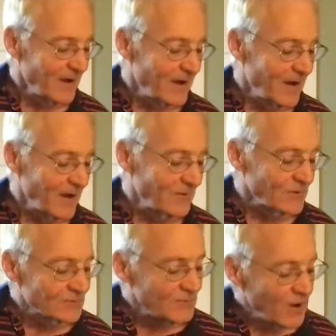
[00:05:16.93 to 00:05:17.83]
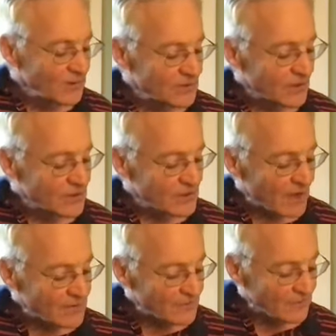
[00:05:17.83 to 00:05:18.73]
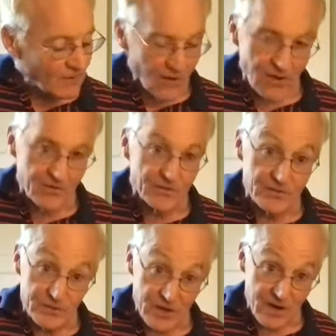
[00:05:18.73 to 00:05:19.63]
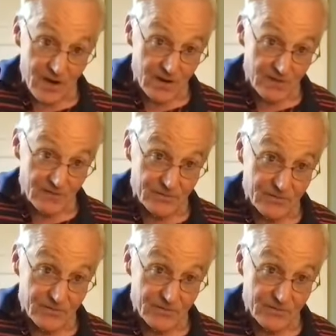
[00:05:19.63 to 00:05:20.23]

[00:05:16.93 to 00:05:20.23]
I was most successful on the change